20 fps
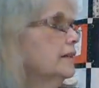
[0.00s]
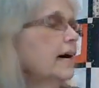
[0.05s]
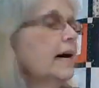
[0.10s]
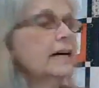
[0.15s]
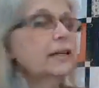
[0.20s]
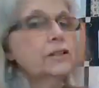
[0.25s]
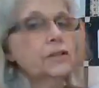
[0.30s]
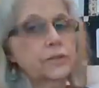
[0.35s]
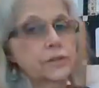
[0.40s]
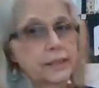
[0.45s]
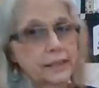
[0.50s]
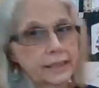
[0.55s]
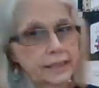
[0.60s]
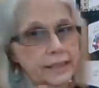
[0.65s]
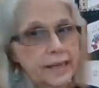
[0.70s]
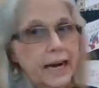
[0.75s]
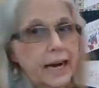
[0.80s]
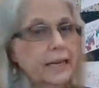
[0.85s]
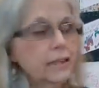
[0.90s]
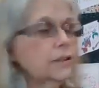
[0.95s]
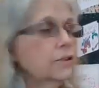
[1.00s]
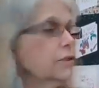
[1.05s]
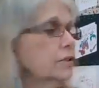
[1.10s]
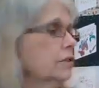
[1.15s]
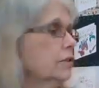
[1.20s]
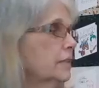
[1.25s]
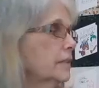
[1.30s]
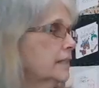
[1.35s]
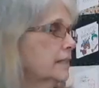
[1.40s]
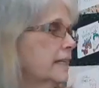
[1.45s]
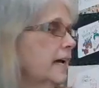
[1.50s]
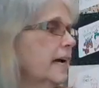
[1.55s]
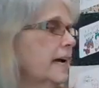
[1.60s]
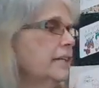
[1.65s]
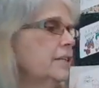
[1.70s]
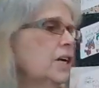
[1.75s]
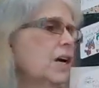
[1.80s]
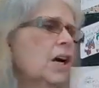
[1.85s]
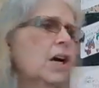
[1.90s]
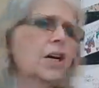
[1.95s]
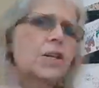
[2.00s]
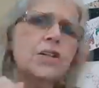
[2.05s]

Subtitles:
the doctor, and the doctor said,